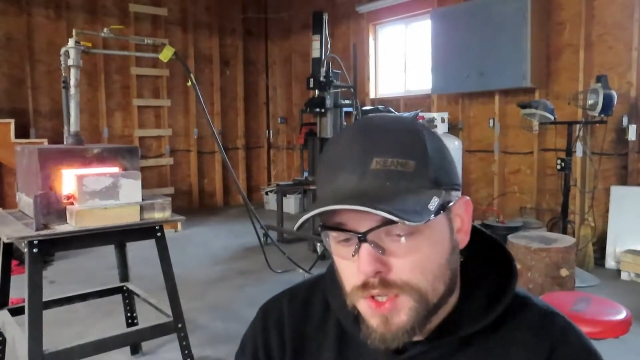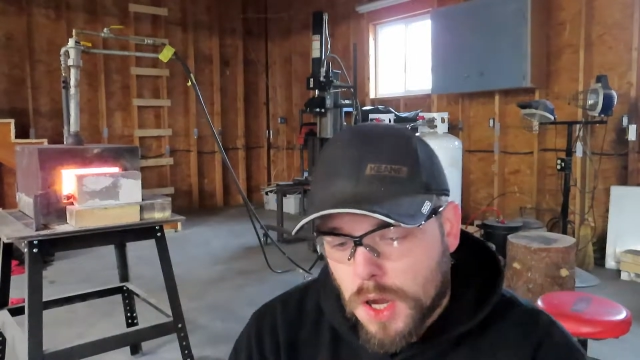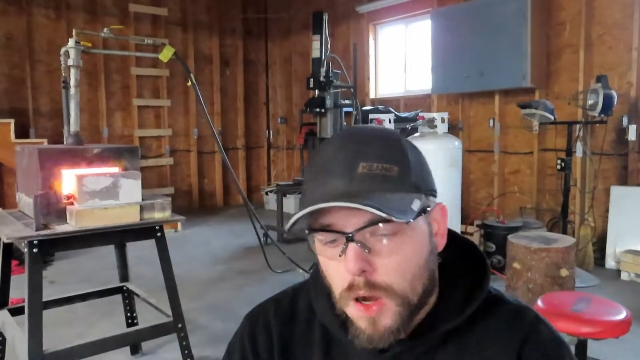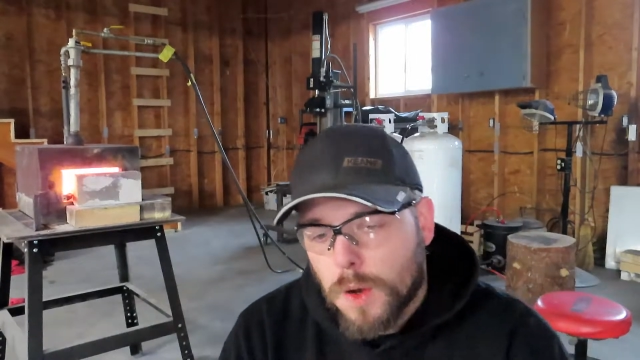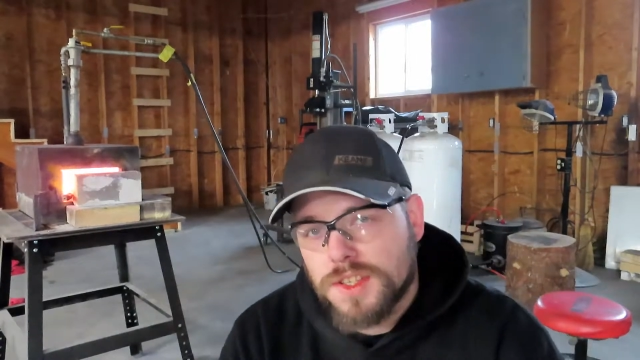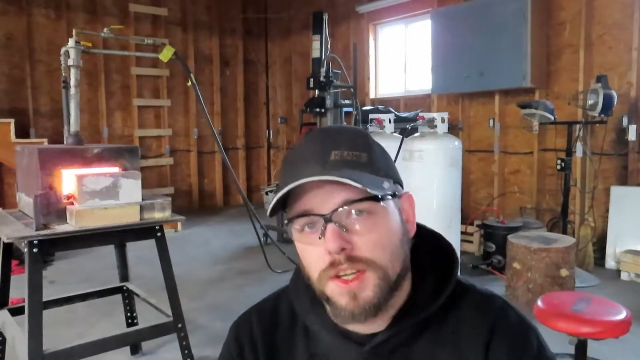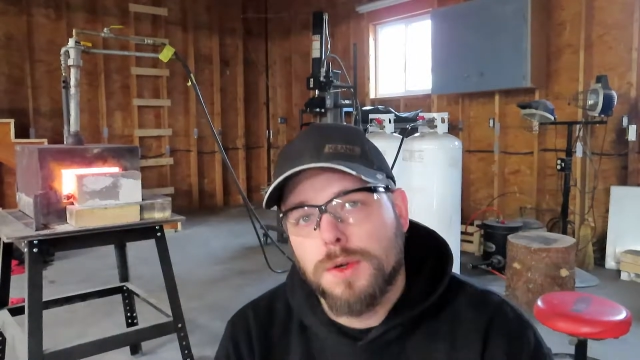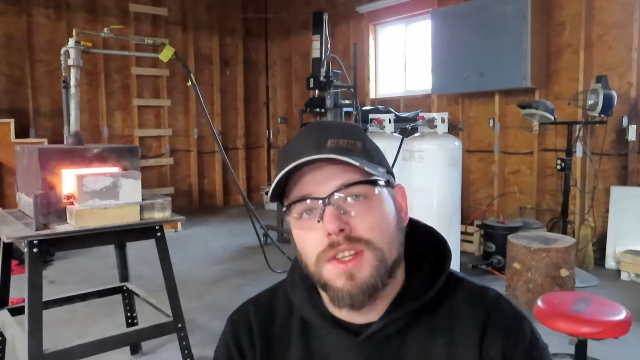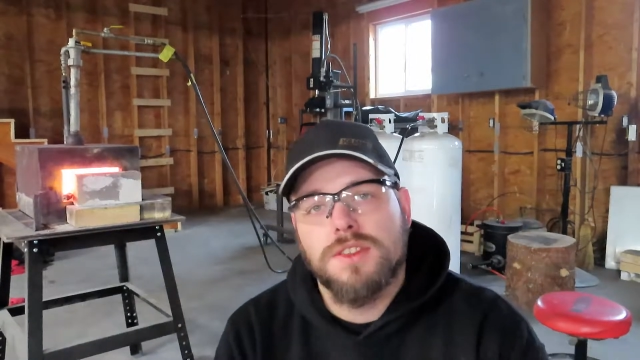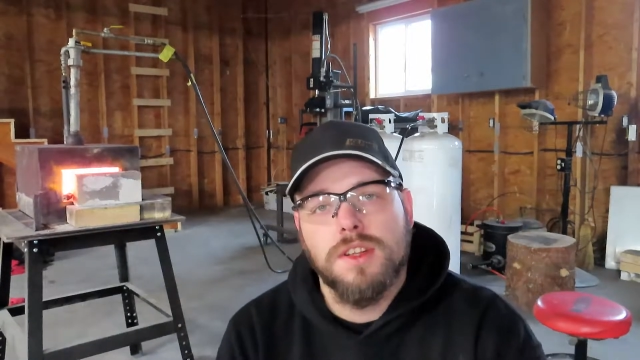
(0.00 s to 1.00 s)
So it's a
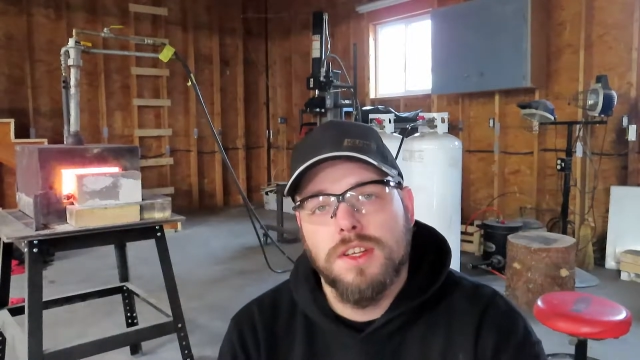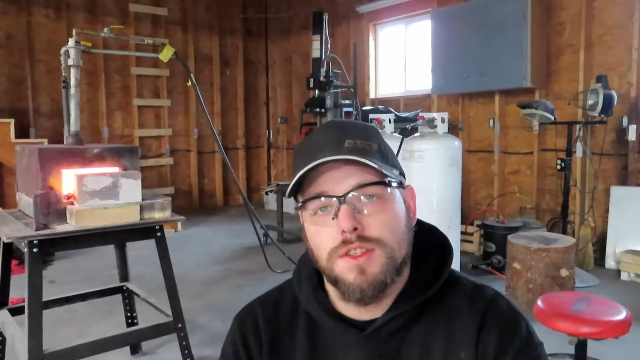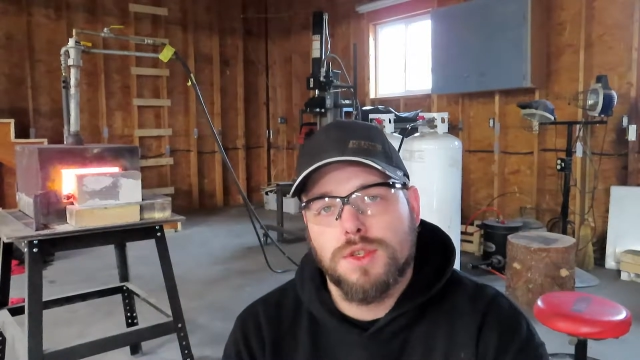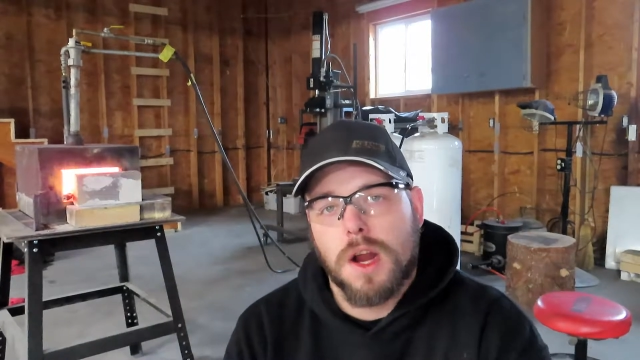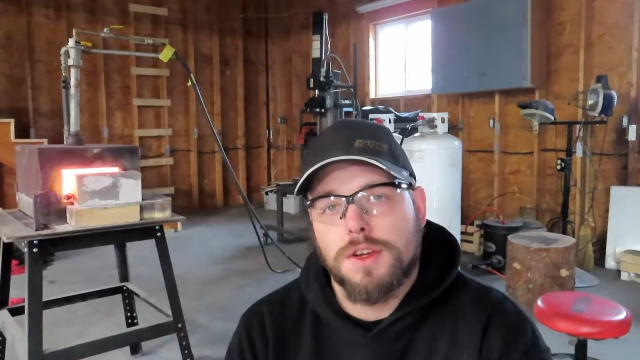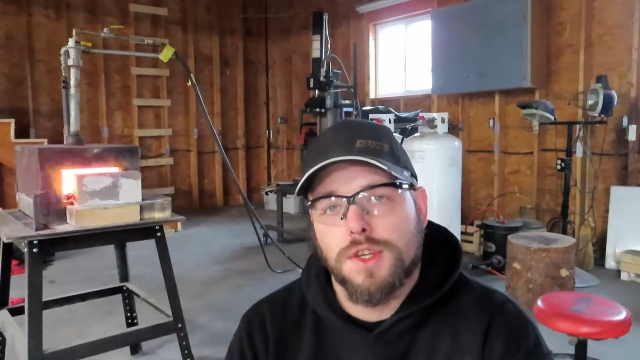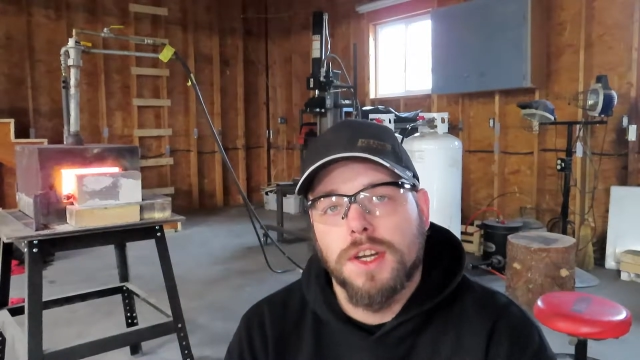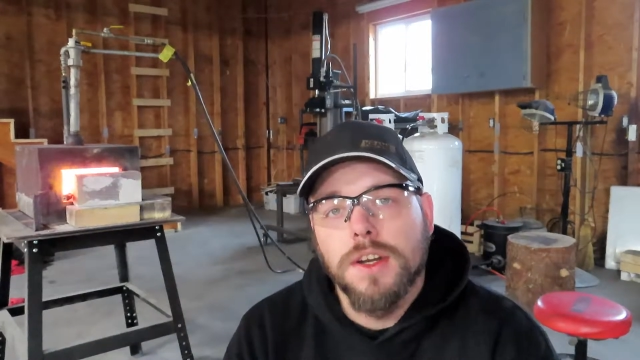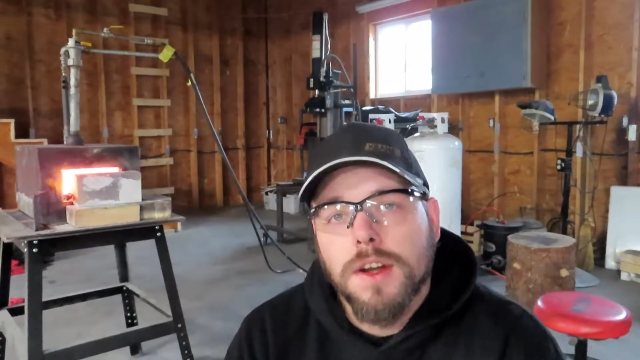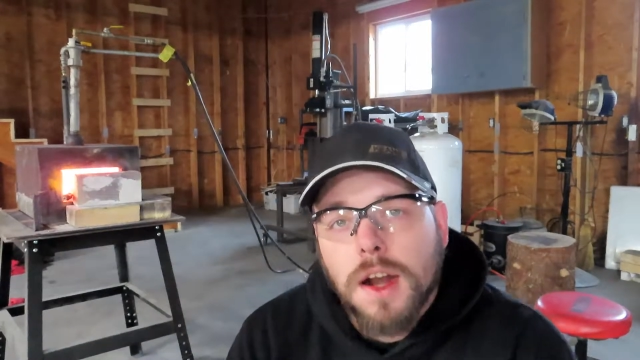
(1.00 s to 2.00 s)
crystalline structure